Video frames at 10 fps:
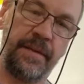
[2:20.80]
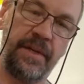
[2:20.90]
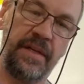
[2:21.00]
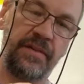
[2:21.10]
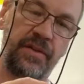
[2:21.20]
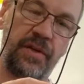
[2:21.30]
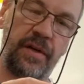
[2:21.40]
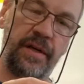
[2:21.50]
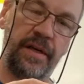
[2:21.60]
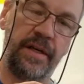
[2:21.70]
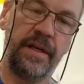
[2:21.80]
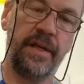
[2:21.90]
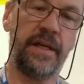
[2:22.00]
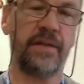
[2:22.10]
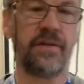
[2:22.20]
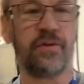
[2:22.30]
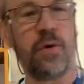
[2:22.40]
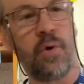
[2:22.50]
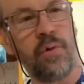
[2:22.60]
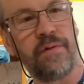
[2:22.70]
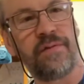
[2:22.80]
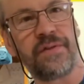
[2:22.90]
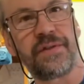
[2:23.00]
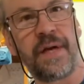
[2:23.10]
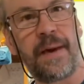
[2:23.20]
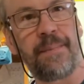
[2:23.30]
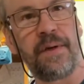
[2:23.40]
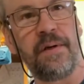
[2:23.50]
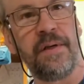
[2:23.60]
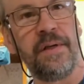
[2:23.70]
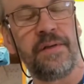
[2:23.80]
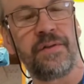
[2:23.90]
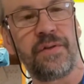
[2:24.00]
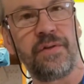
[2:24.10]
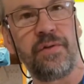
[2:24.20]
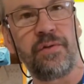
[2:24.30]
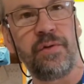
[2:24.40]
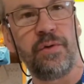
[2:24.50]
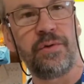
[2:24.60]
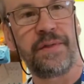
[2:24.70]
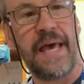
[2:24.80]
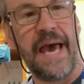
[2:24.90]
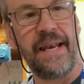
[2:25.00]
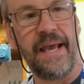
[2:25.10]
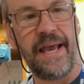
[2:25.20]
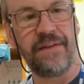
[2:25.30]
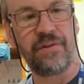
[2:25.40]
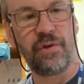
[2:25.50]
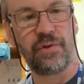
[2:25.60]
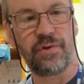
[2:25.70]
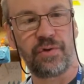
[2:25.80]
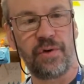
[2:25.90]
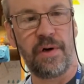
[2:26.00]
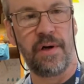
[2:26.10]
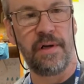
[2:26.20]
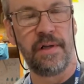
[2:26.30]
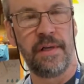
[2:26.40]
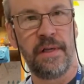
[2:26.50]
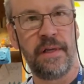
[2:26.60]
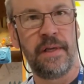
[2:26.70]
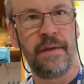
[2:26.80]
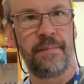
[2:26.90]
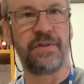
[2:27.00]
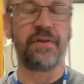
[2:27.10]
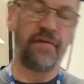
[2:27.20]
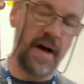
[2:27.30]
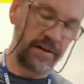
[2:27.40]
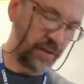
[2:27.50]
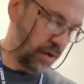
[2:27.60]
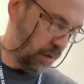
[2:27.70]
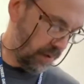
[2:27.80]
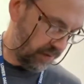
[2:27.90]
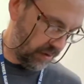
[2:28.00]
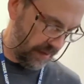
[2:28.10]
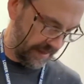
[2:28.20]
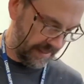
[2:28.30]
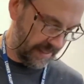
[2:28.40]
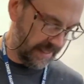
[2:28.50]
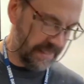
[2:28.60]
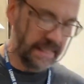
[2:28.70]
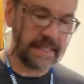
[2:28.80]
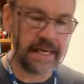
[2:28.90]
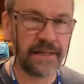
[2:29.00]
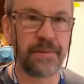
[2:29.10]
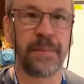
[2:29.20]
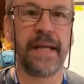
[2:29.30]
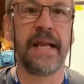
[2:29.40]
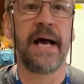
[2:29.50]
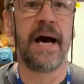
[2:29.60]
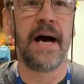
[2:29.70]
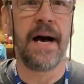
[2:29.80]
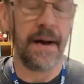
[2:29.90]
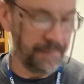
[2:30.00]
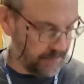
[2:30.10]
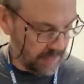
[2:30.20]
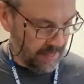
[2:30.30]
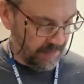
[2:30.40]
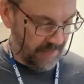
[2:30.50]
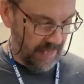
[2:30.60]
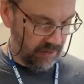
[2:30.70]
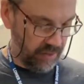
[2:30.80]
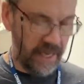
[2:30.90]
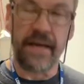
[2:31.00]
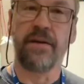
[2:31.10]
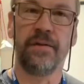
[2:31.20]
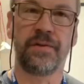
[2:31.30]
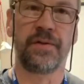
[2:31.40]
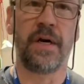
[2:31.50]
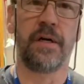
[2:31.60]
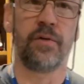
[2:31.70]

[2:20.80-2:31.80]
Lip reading: be inserted into the hole of the stopper. So you'll use that as your straw. Mr. Fox will go over the rest of the details, but that'll get you started